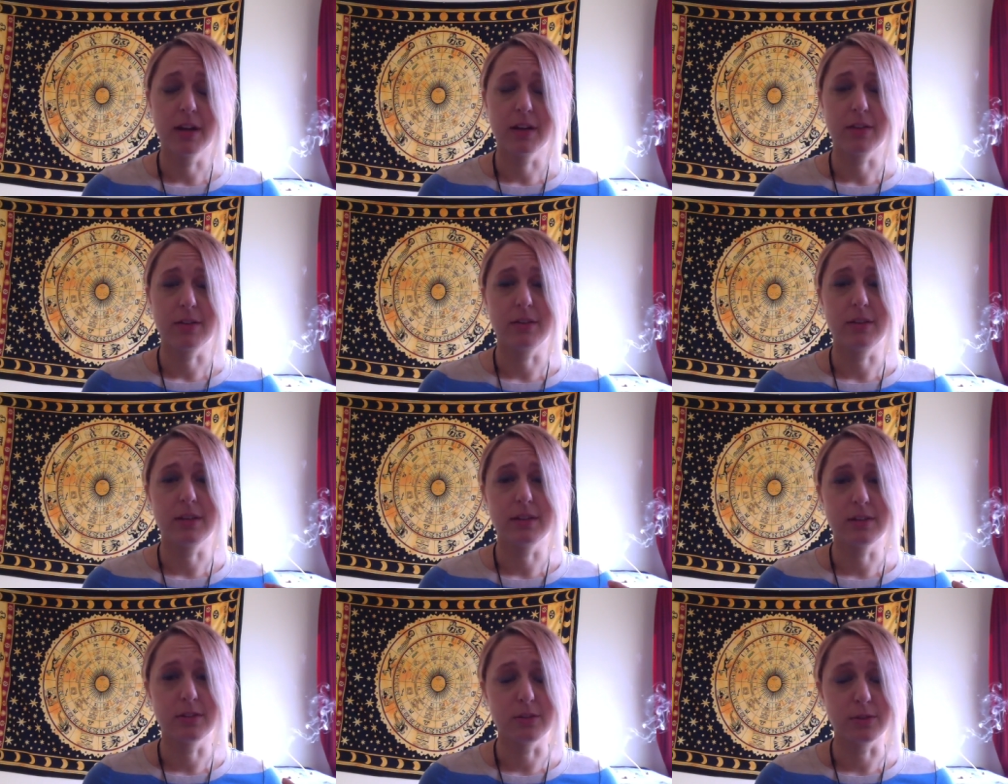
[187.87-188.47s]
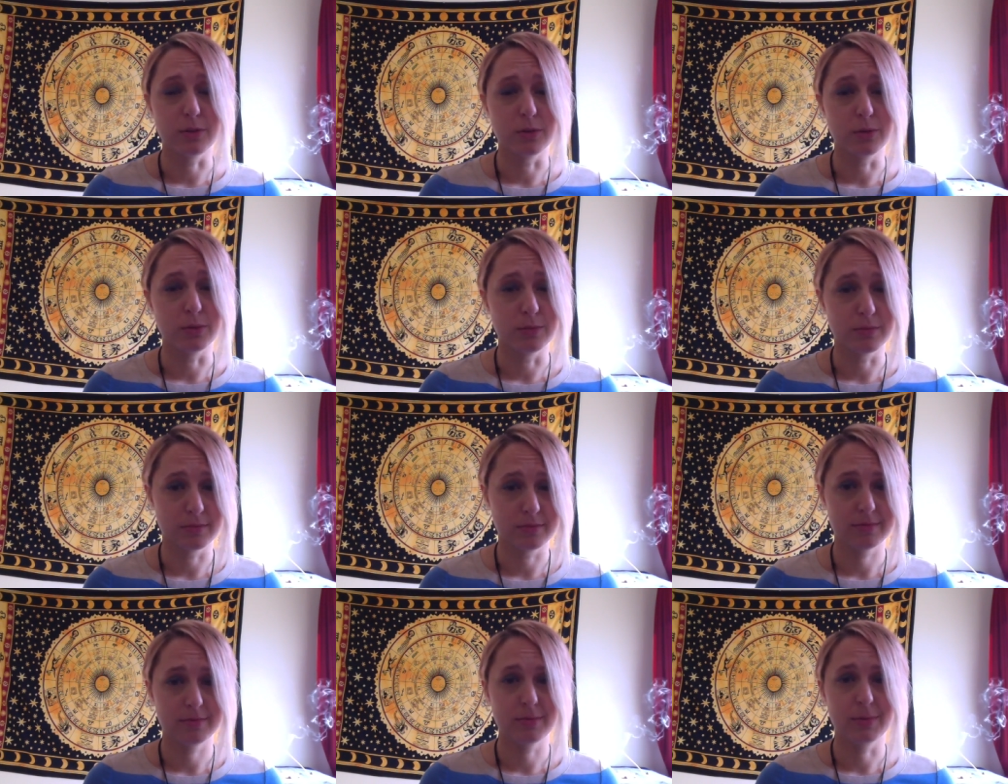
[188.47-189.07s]
You need to do
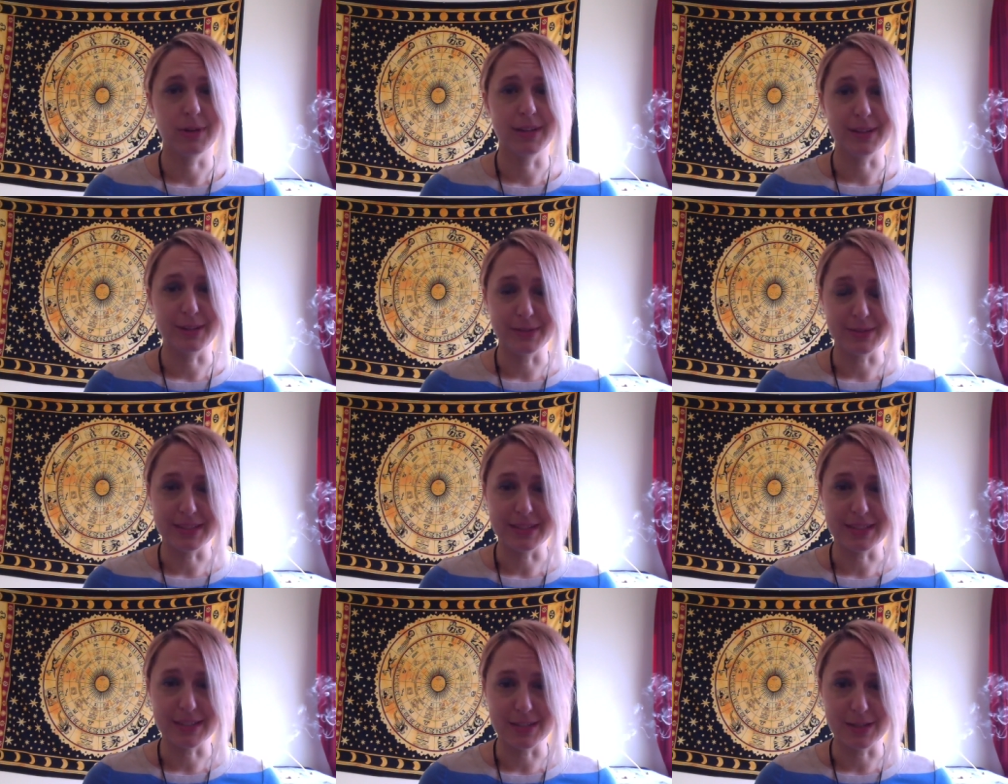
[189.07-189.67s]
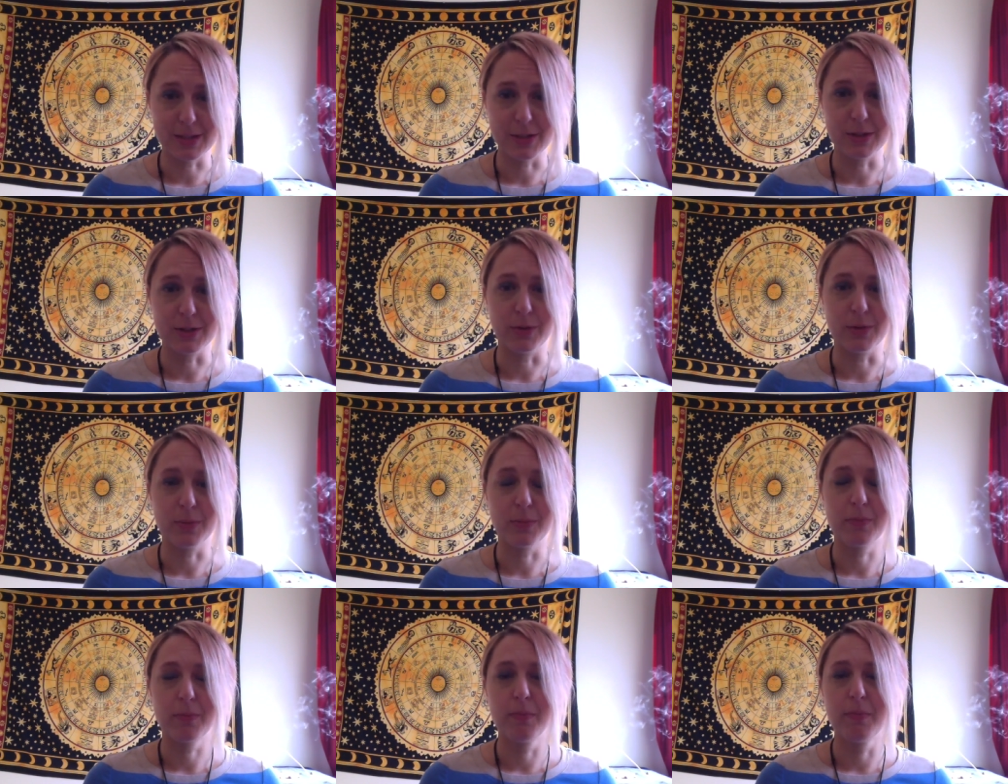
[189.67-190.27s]
what you need to
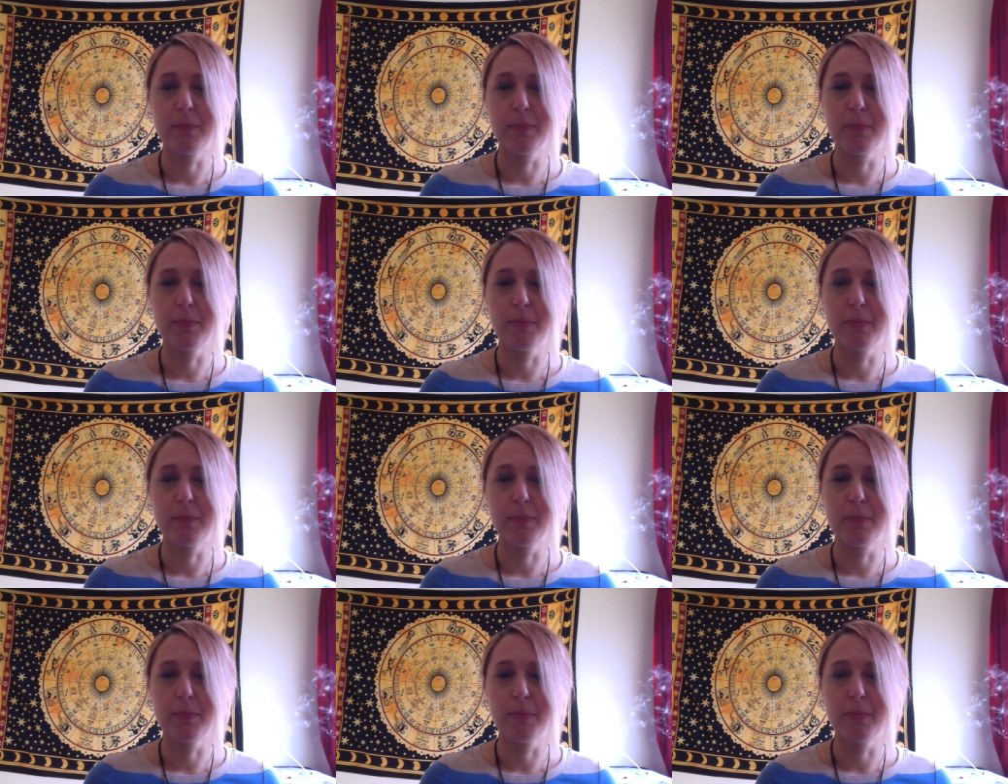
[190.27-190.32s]
do,